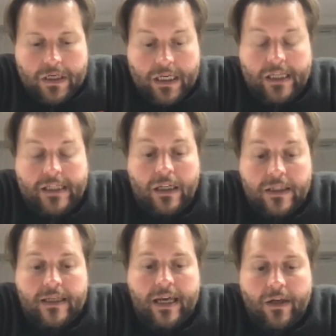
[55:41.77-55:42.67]
he
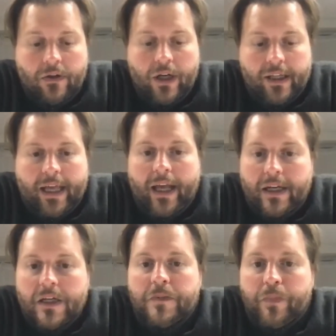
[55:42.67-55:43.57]
does take a look at that.
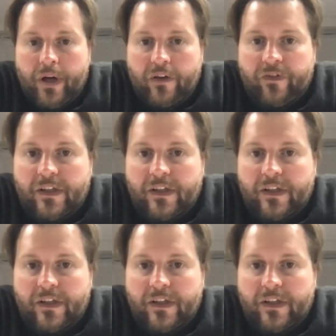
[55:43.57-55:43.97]
It is brief.